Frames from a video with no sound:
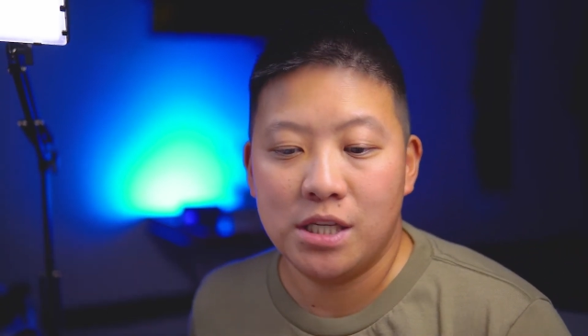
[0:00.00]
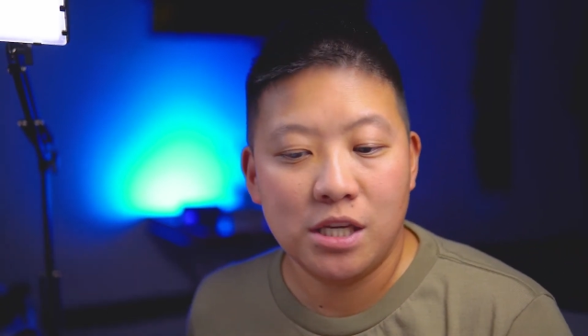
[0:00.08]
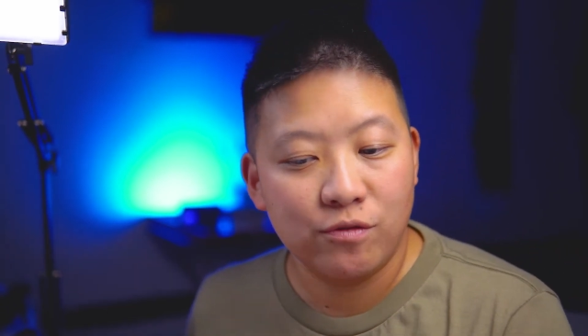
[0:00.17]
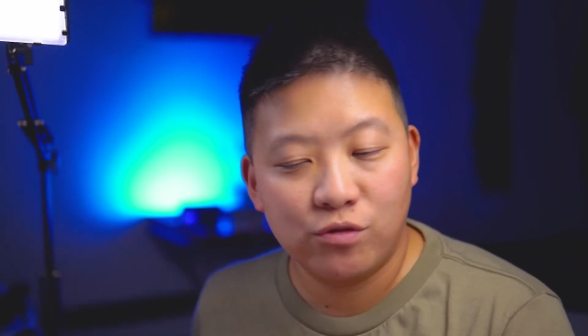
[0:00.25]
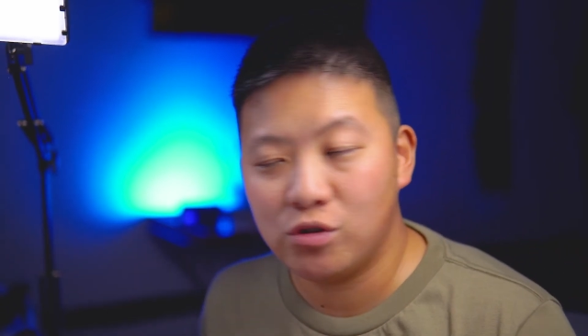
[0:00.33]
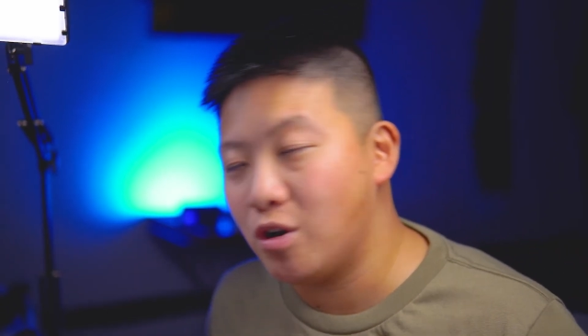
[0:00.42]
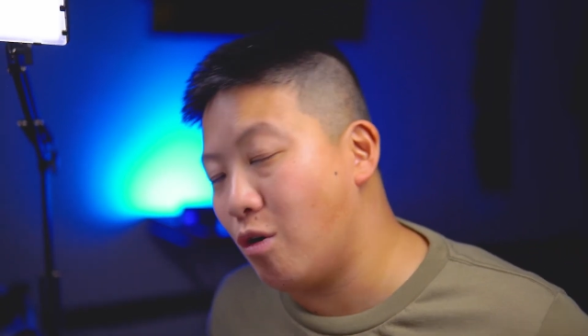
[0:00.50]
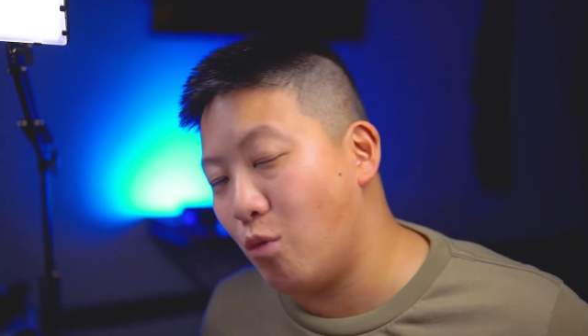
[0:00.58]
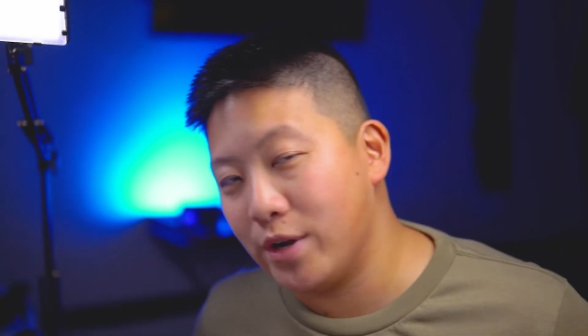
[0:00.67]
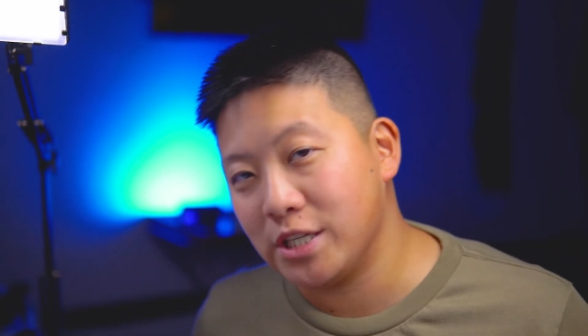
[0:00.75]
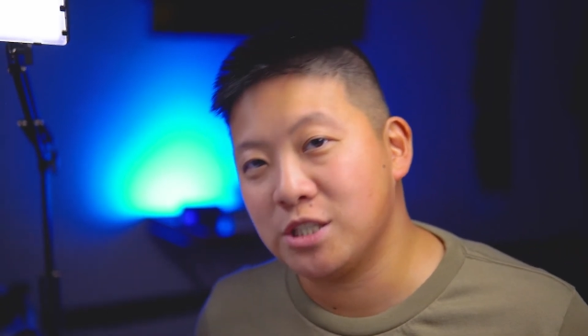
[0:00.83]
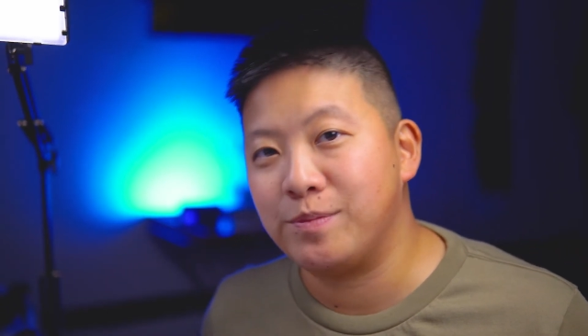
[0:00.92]
If you don't
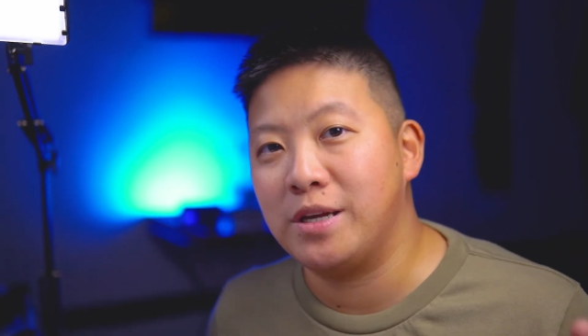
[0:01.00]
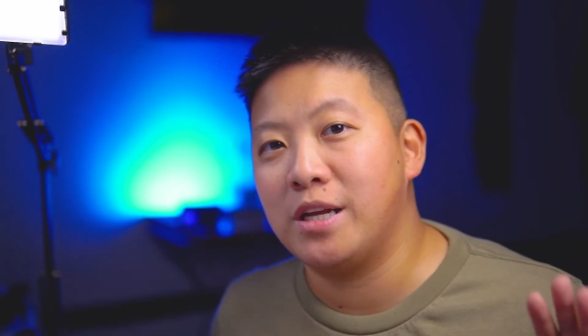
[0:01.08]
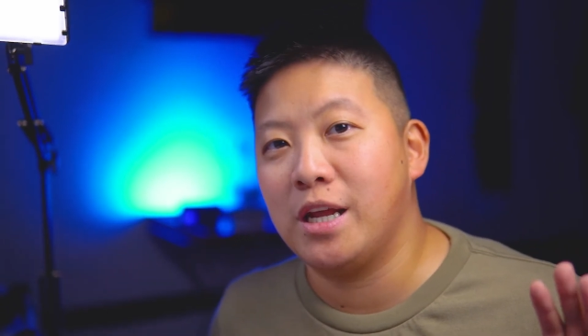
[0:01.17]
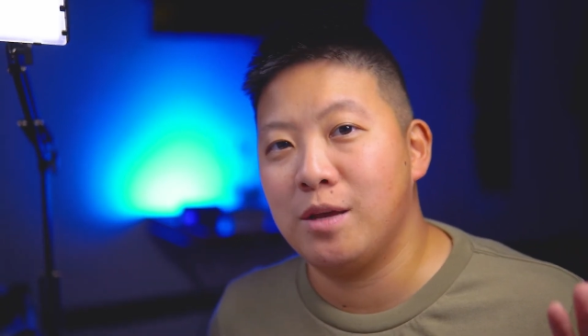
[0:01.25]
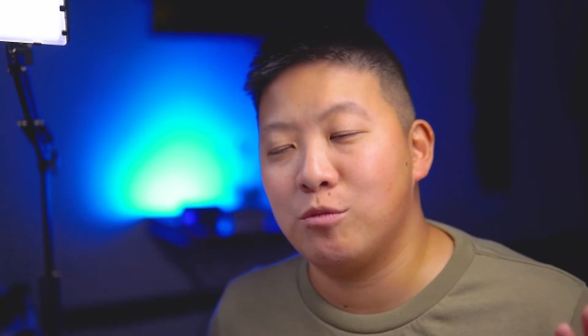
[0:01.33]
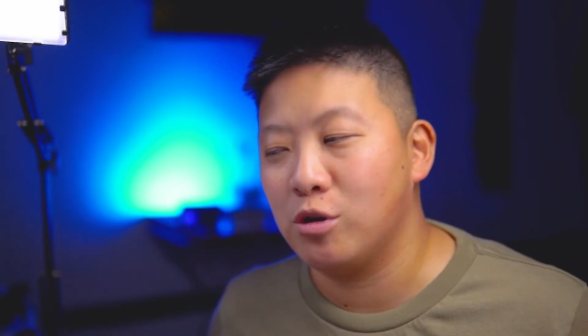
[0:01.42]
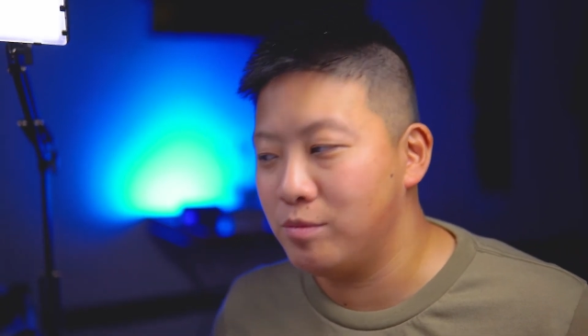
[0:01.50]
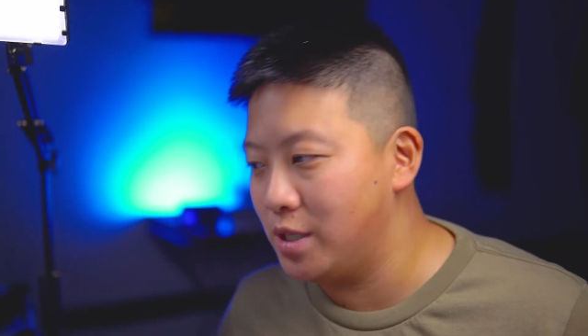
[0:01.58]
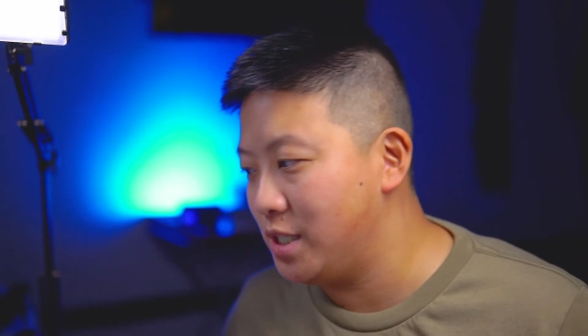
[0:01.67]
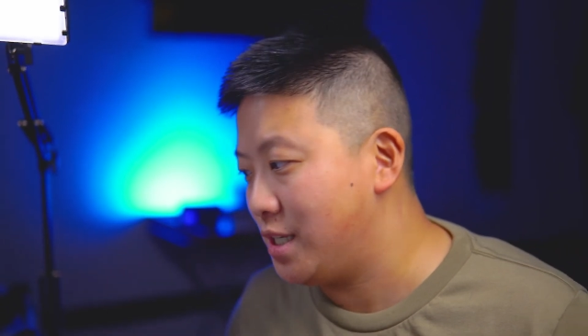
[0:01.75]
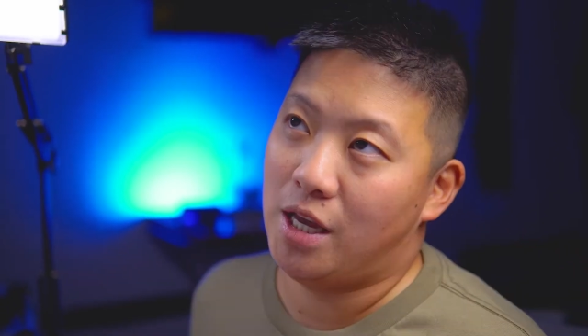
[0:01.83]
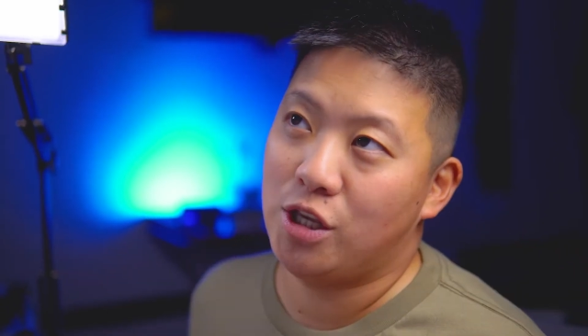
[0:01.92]
want to spend any more money